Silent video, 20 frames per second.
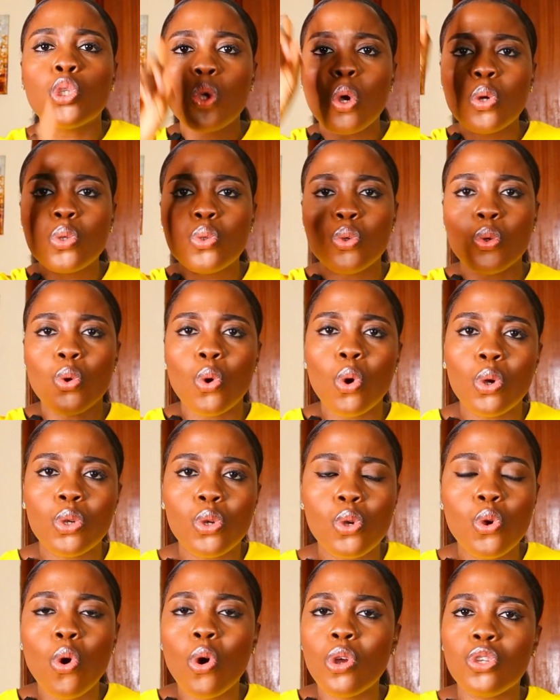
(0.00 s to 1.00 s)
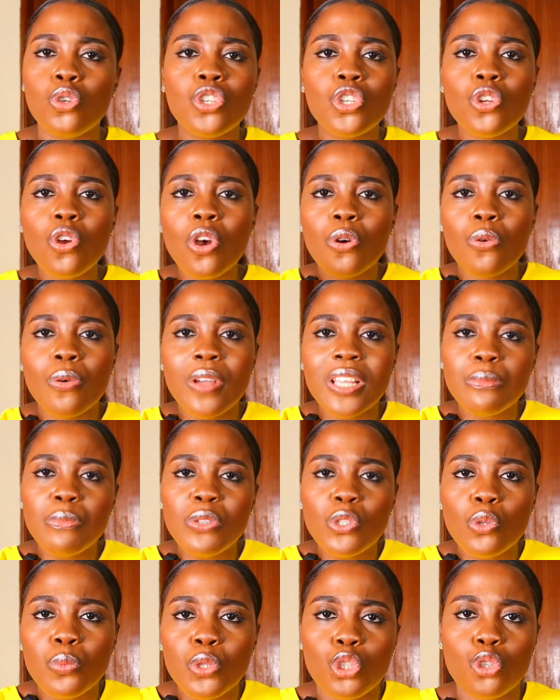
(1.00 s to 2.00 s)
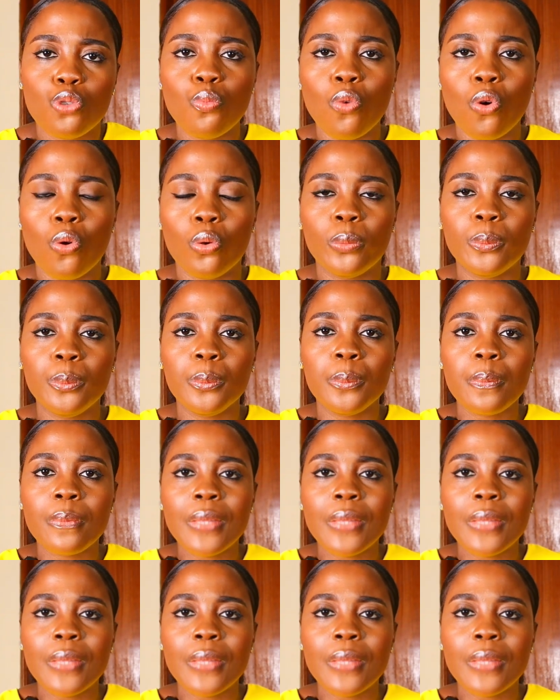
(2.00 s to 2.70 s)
Talk to God. God, you did not create me to be small.